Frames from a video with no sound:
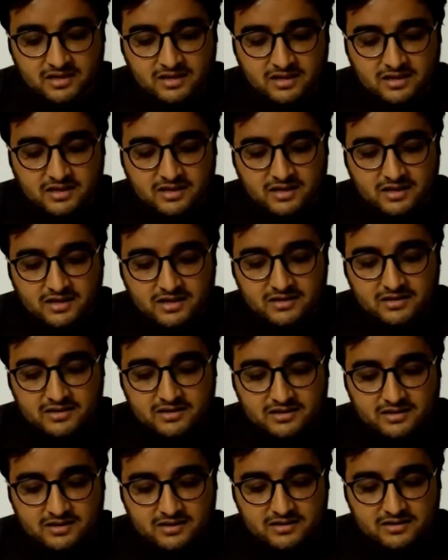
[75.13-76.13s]
and
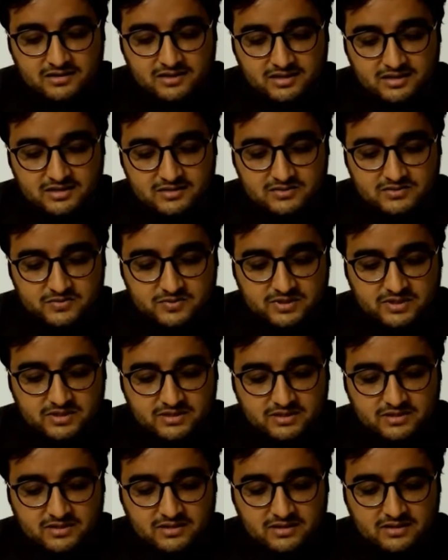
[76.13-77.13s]
that is
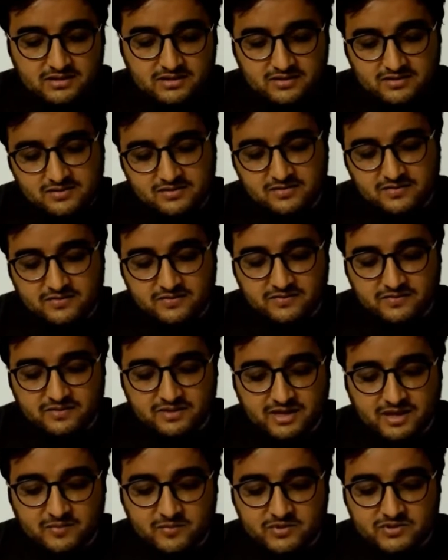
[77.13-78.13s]
where
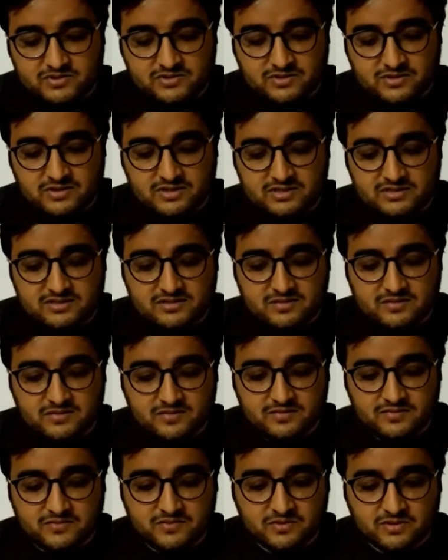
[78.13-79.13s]
Amazon is
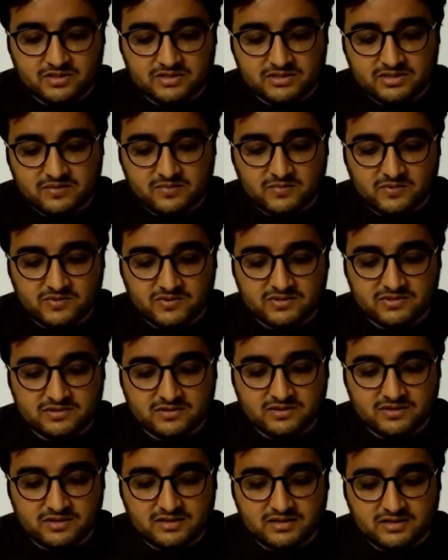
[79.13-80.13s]
focusing most
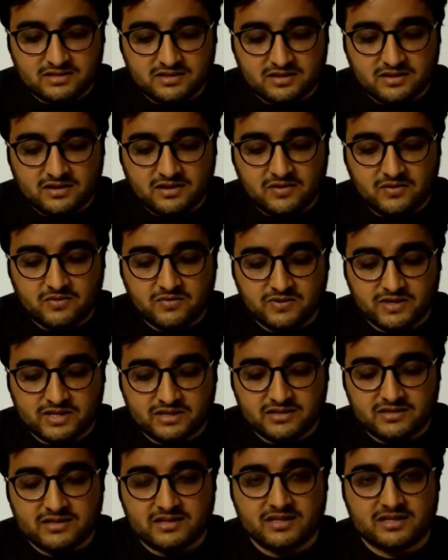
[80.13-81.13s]
on in how we can